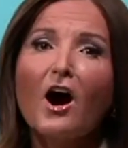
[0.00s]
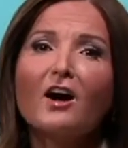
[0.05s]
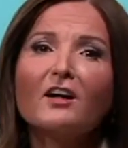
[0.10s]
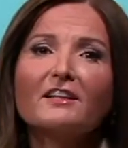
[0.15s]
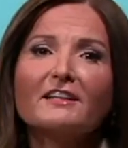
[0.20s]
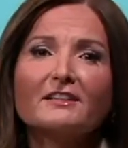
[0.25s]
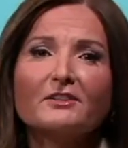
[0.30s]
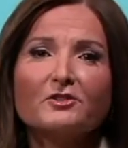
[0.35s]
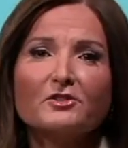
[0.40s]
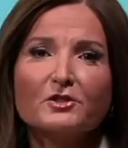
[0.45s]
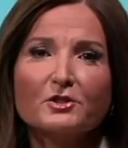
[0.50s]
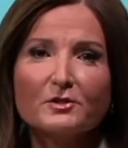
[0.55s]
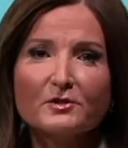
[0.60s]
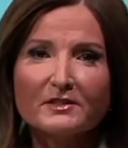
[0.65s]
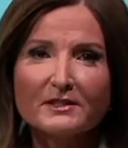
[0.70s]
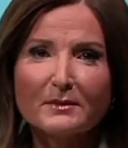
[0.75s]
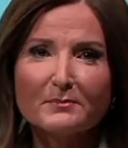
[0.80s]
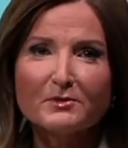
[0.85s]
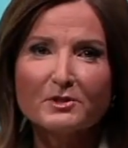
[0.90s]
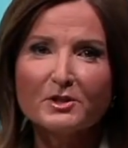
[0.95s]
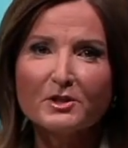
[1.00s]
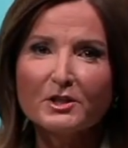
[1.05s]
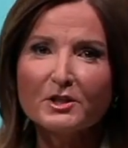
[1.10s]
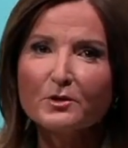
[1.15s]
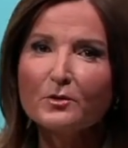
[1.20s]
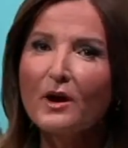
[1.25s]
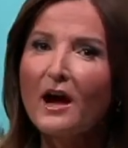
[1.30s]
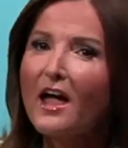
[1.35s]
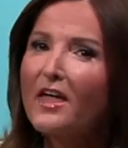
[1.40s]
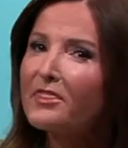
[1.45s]
I'll introduce them to
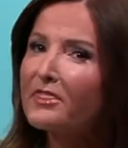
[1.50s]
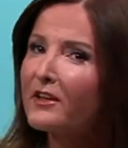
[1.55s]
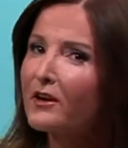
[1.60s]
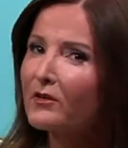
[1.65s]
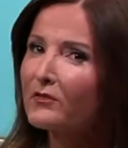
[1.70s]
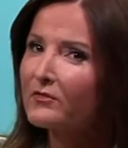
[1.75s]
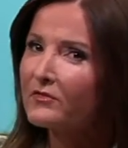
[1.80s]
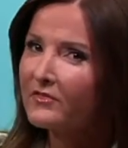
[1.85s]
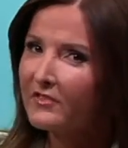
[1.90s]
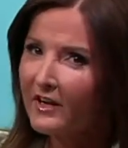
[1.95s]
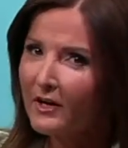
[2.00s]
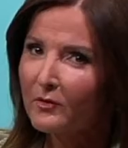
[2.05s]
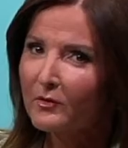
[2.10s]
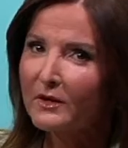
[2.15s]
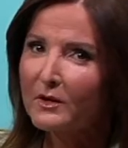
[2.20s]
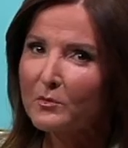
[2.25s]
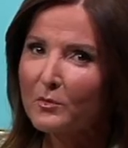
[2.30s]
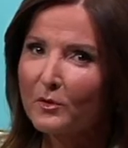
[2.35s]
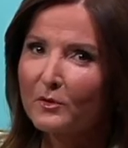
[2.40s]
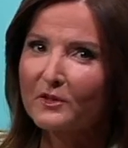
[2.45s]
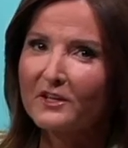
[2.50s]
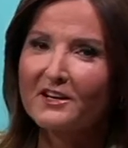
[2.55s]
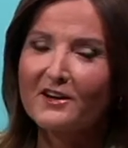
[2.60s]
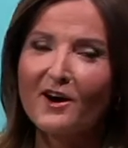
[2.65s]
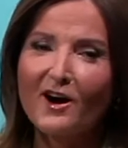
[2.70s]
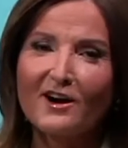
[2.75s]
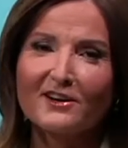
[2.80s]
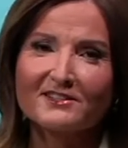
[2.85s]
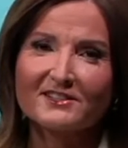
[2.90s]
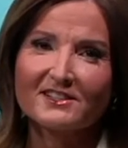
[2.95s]
you and their very worthy
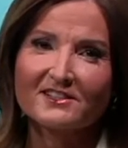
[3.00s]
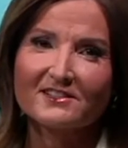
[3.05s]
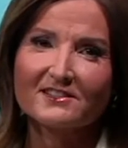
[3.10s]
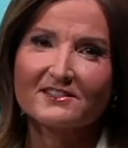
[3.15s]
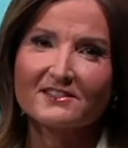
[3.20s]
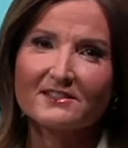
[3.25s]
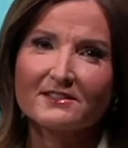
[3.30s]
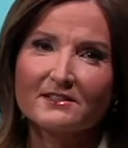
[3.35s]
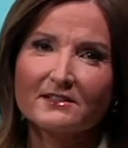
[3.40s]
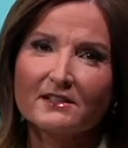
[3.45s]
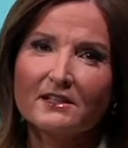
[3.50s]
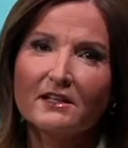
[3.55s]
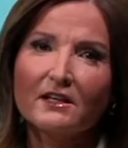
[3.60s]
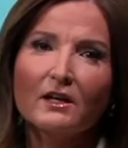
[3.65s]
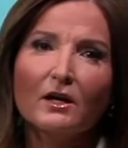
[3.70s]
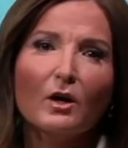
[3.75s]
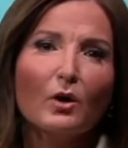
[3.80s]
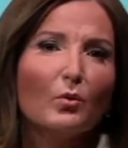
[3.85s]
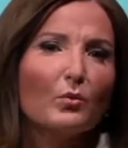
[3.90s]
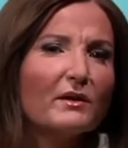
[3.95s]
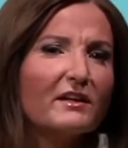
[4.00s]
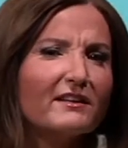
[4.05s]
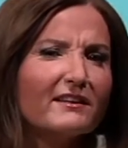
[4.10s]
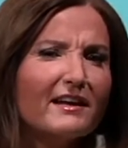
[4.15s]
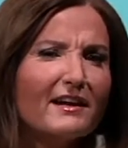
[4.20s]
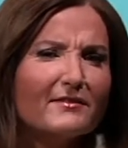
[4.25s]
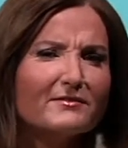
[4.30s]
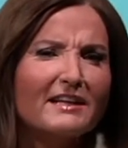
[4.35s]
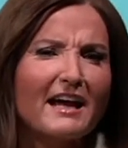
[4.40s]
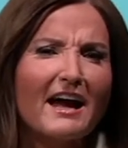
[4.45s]
causes. We
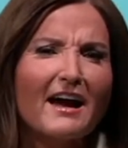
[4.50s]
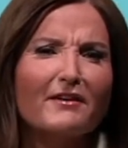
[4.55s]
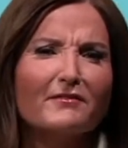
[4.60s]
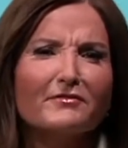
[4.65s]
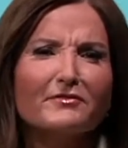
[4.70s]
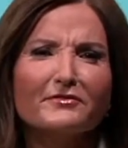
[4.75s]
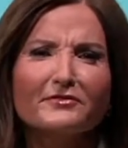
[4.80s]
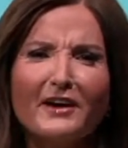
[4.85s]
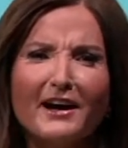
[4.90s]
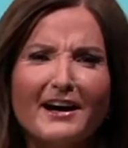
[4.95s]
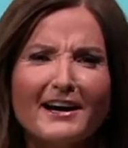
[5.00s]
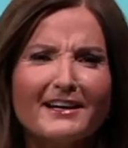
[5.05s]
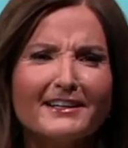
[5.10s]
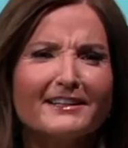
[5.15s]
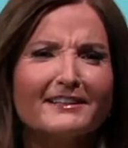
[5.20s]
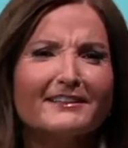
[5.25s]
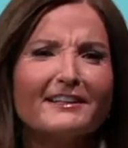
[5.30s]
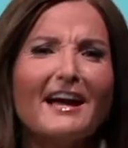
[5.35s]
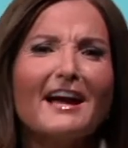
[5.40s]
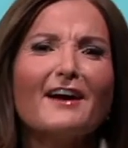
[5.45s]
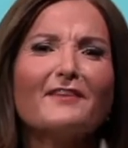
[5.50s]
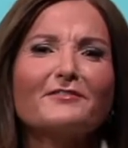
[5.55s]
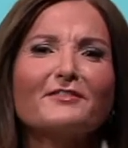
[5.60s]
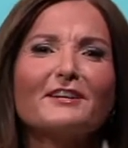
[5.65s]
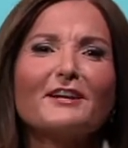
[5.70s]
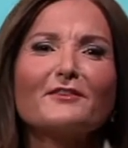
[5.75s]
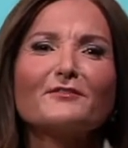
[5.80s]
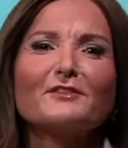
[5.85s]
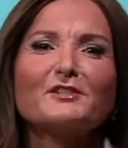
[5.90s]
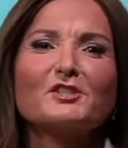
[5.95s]
love to have fun and laugh
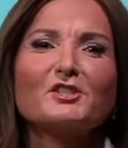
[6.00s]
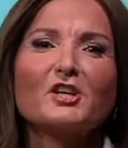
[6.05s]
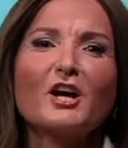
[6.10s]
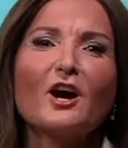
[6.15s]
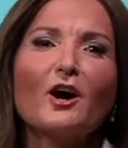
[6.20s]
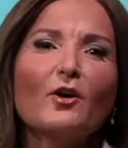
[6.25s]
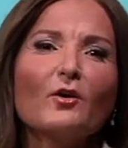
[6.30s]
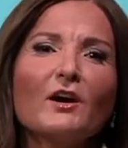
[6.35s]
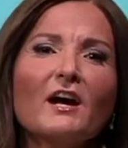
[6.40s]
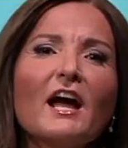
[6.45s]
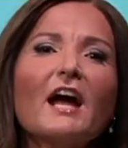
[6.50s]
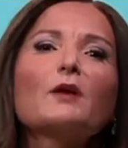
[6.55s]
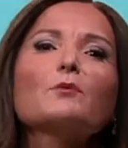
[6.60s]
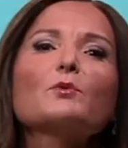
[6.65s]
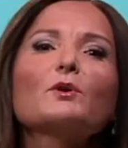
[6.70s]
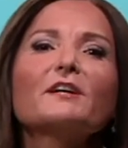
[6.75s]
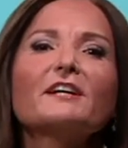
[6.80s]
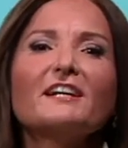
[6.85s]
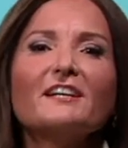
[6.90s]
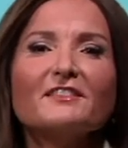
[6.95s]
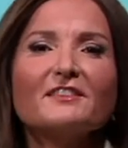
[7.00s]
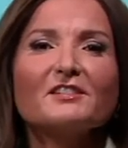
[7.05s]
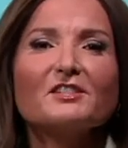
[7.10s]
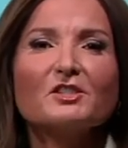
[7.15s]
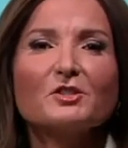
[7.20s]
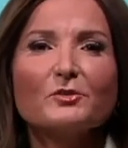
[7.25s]
at every show, and we'll hit the